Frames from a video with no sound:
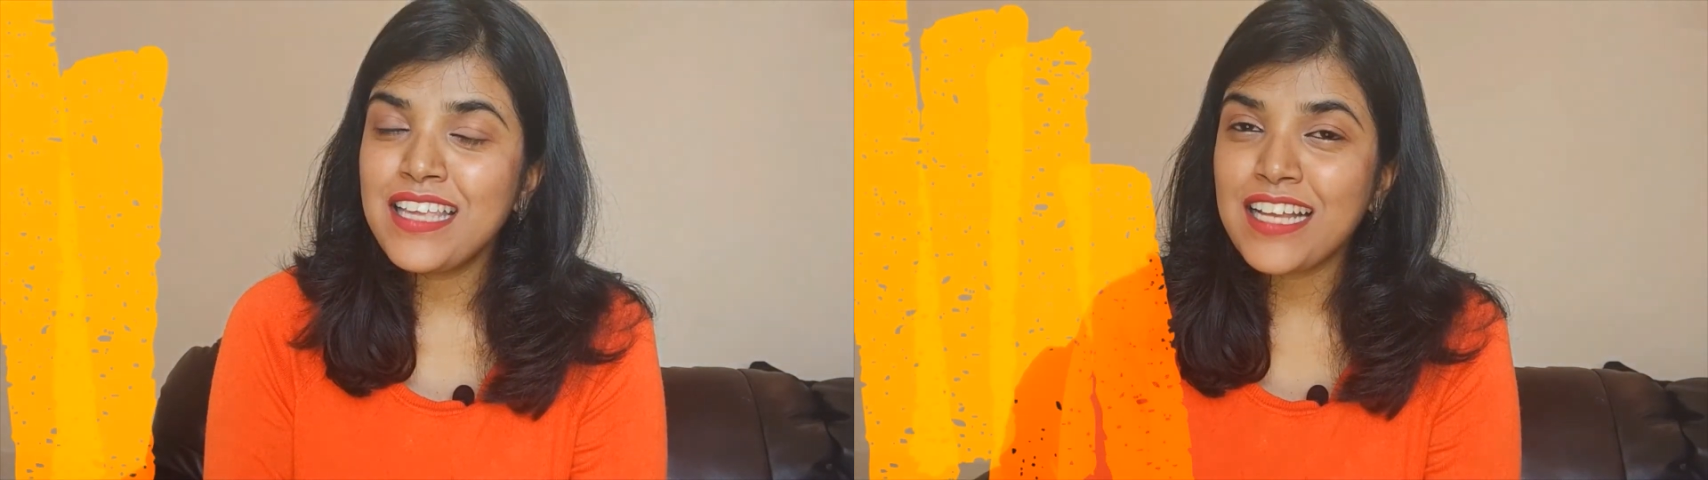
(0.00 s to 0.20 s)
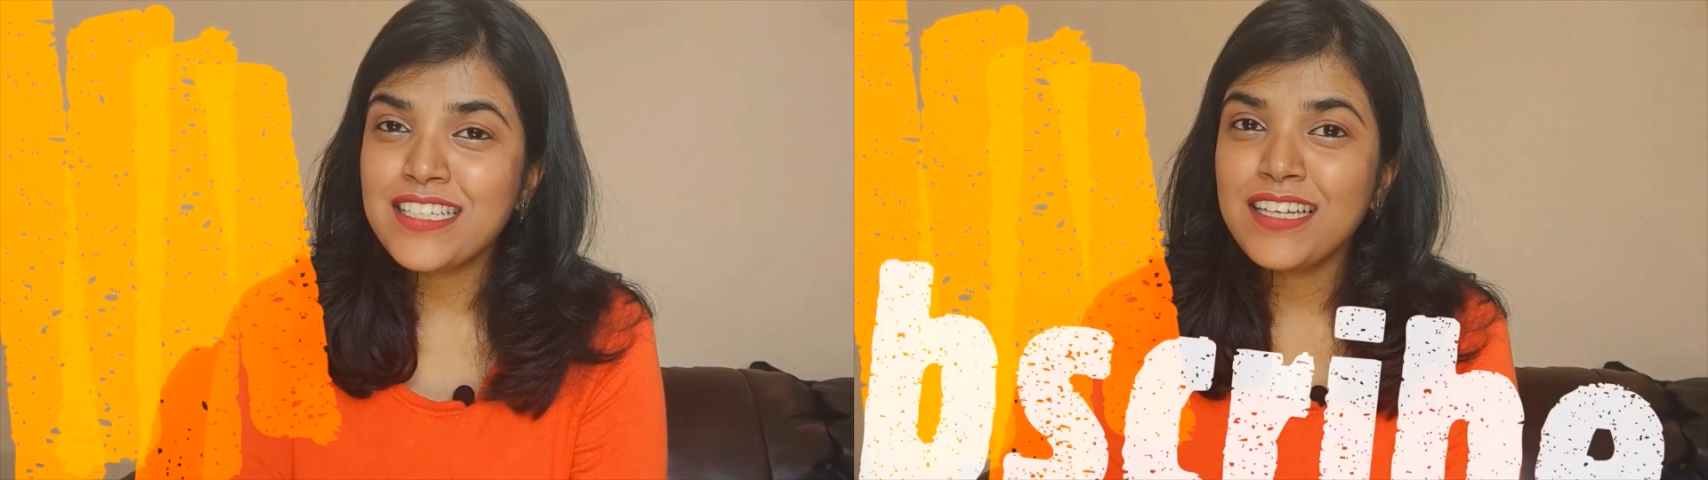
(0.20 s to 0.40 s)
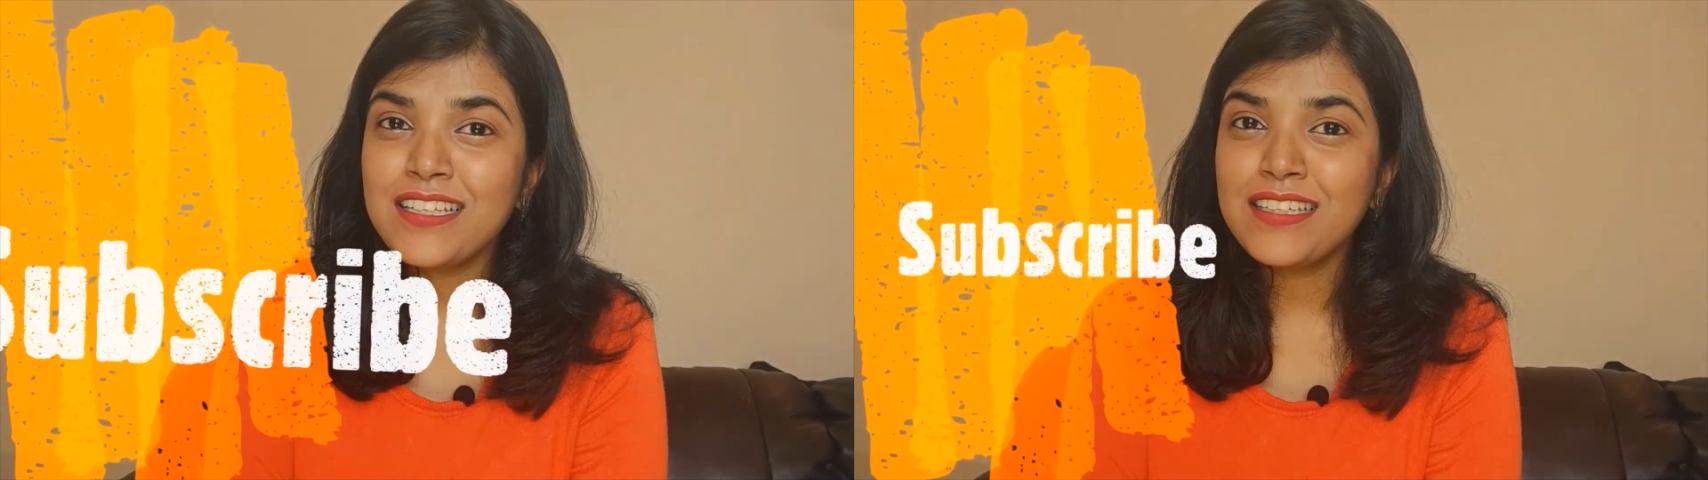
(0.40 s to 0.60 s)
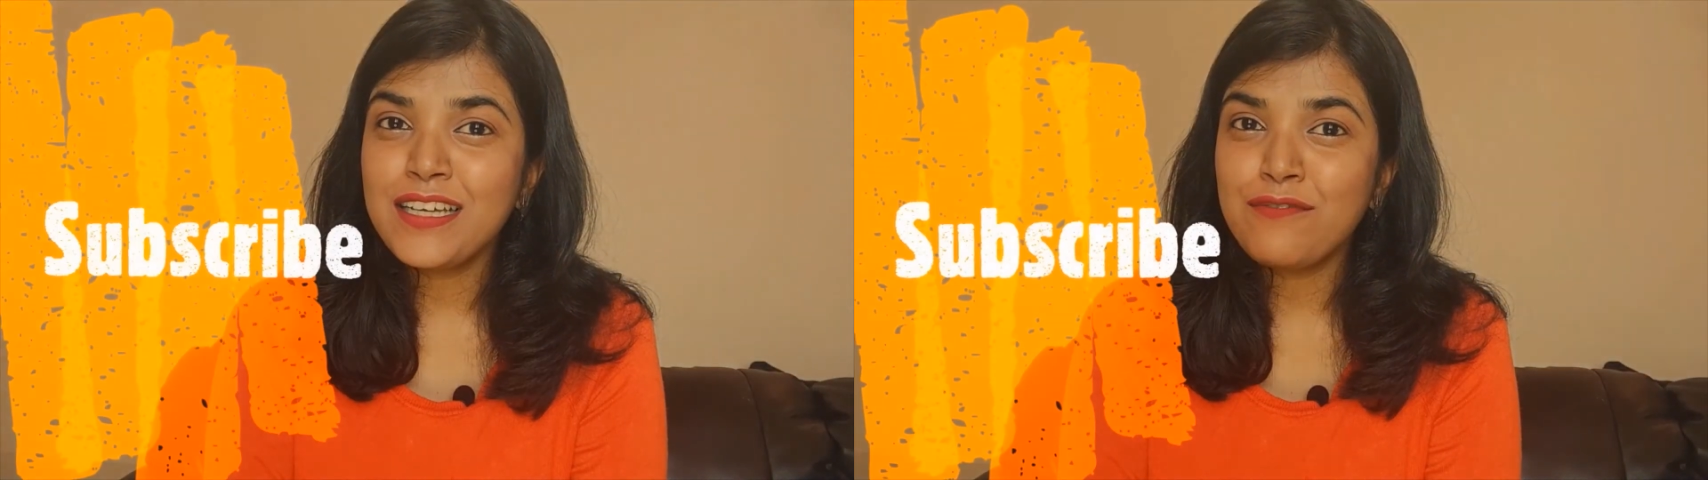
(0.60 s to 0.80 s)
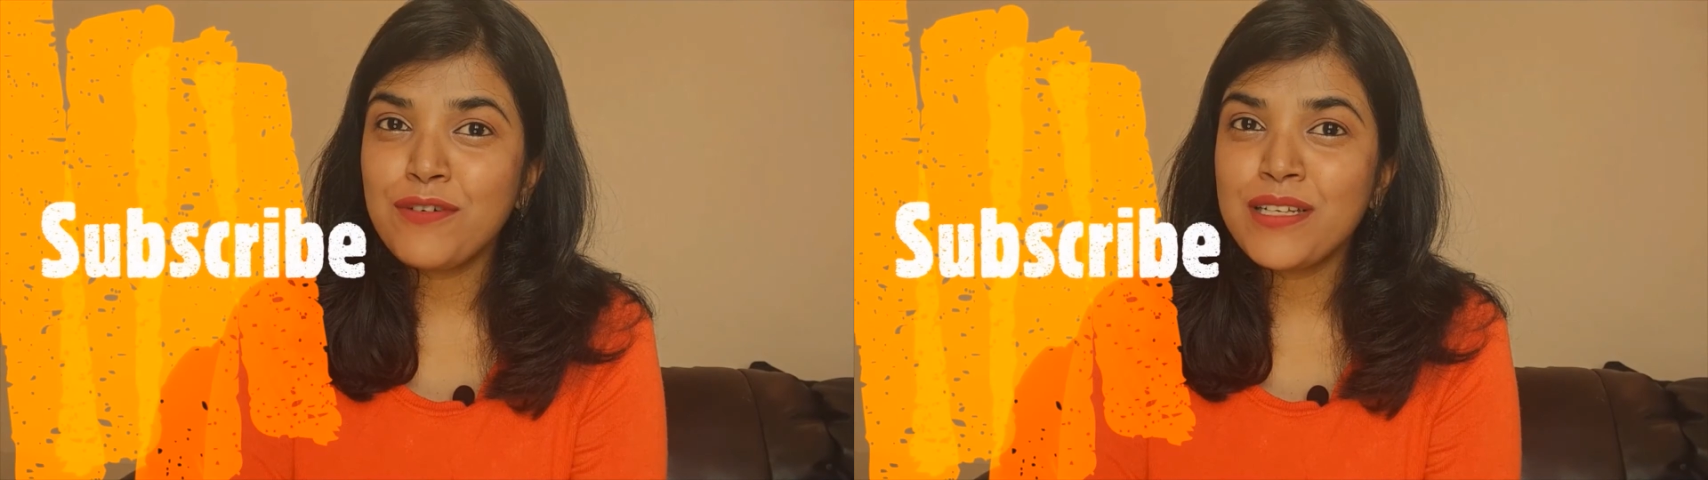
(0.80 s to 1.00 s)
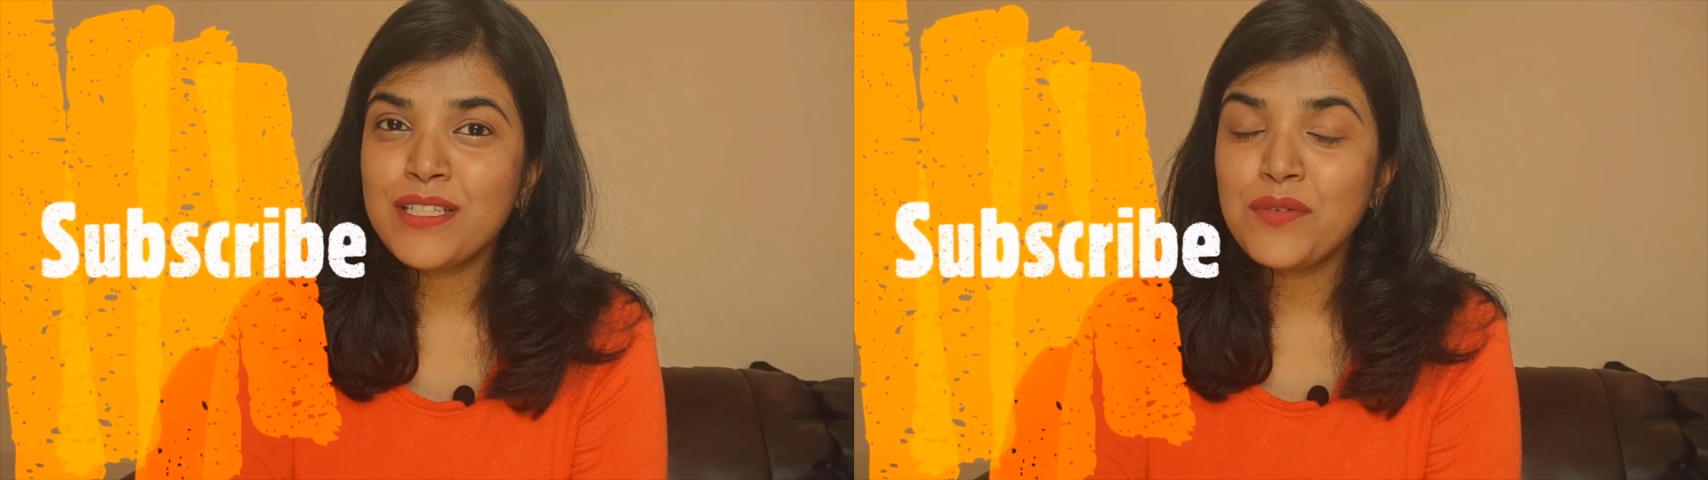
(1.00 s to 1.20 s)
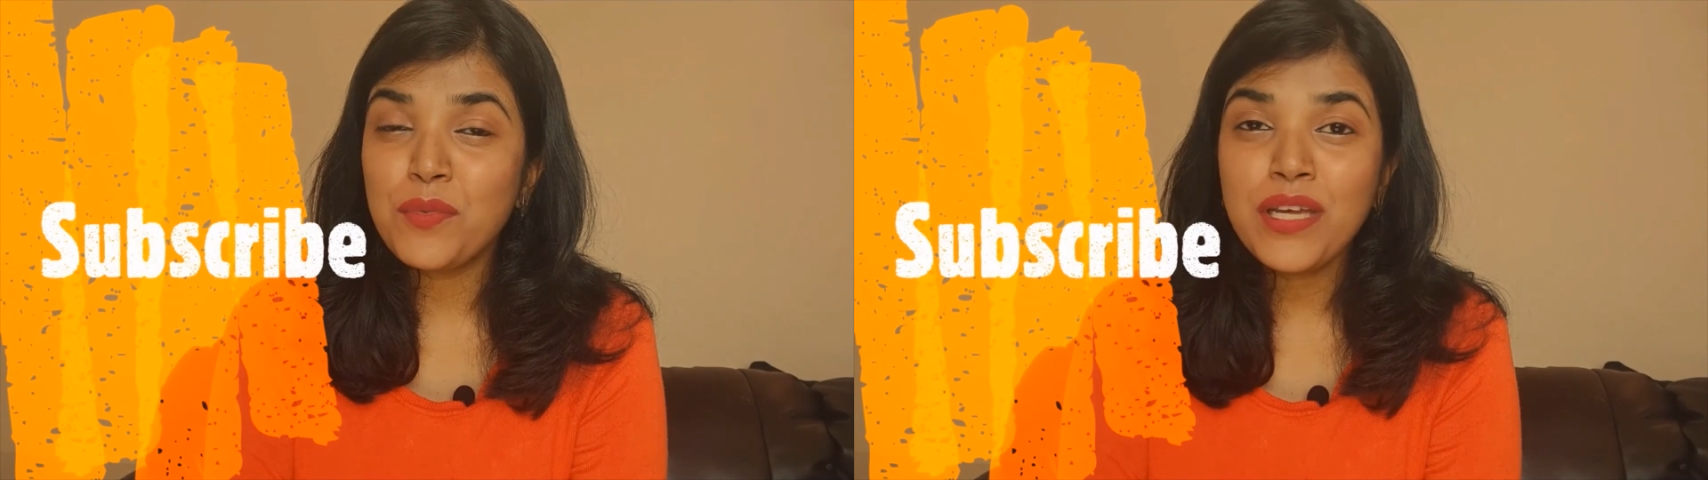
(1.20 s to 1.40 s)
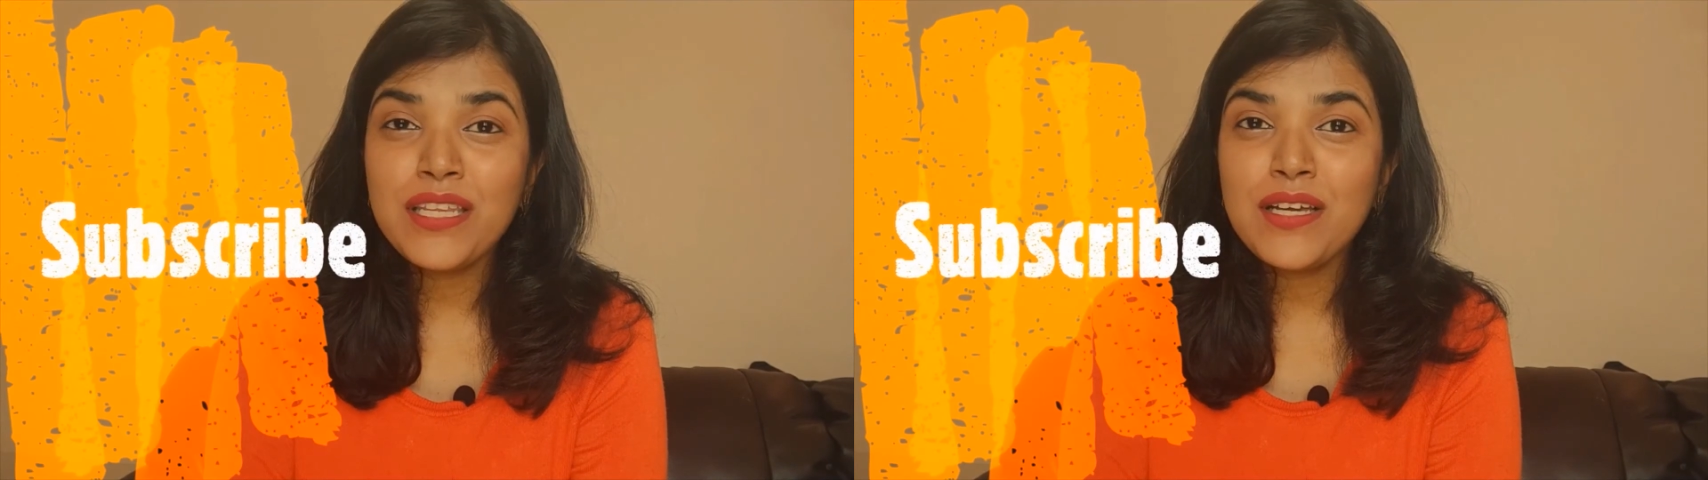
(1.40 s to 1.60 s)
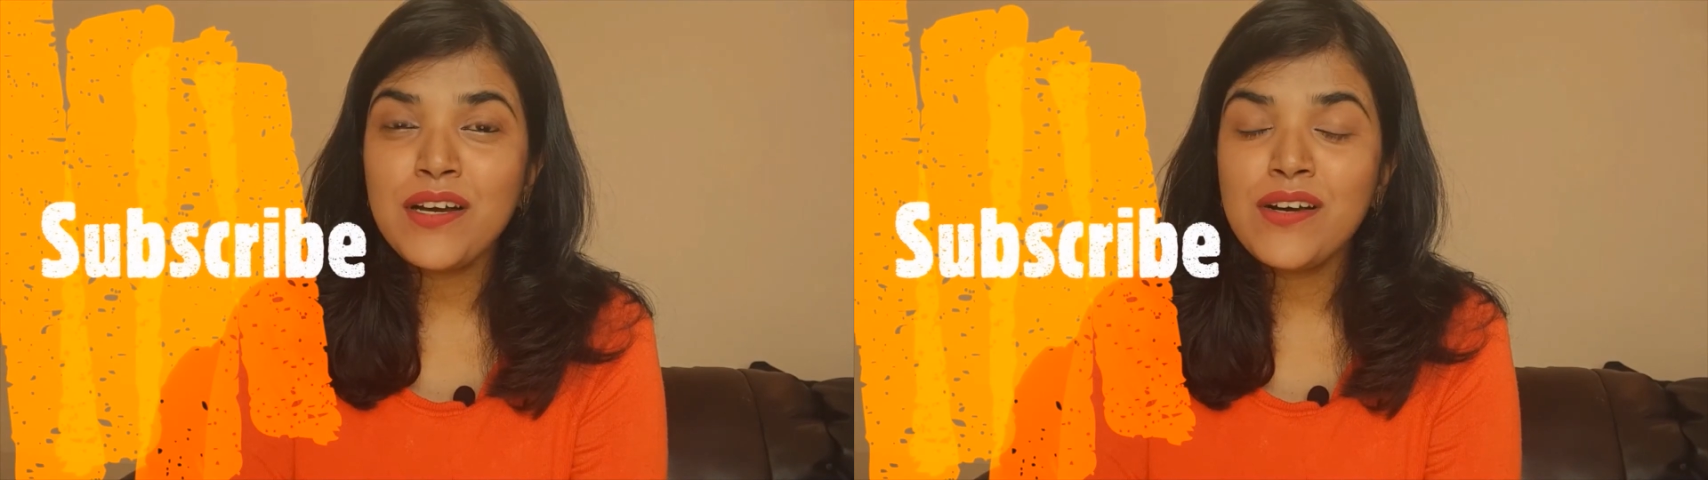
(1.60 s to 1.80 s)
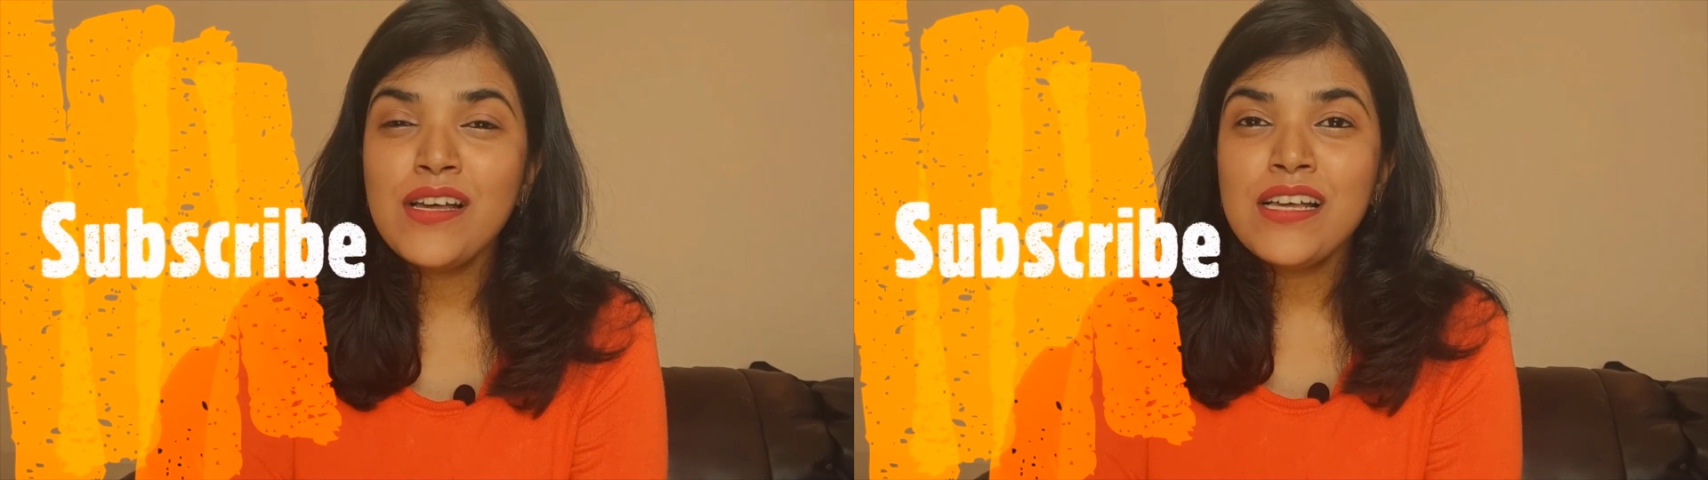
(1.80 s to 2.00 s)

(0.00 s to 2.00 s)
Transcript: yet another informative video.